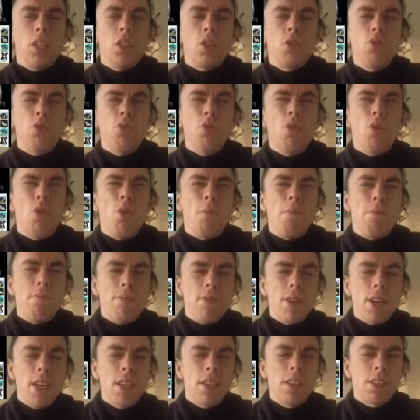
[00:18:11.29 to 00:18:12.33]
to
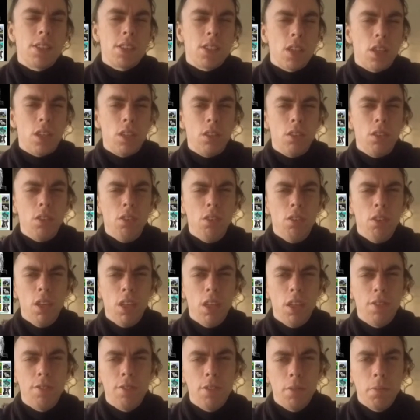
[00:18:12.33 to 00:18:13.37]
embrace
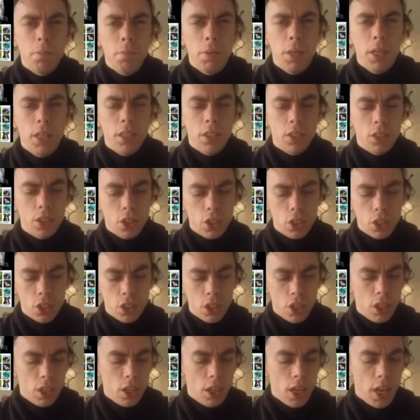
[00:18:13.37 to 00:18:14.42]
all living
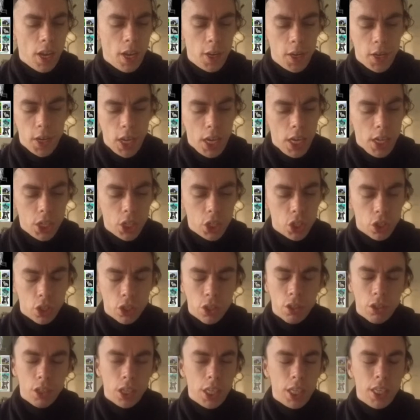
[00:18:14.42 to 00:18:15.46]
beings and
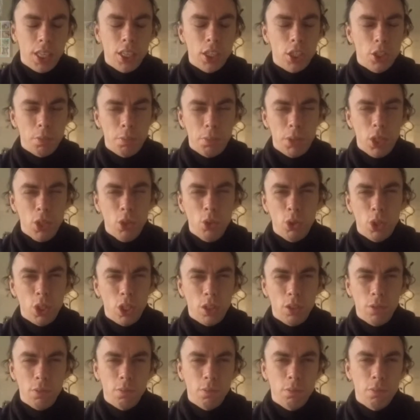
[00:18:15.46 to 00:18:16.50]
nature in its
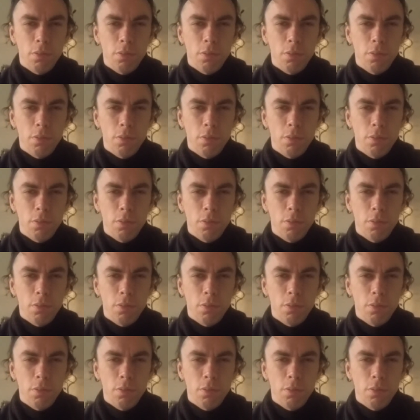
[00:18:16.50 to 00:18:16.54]
beauty.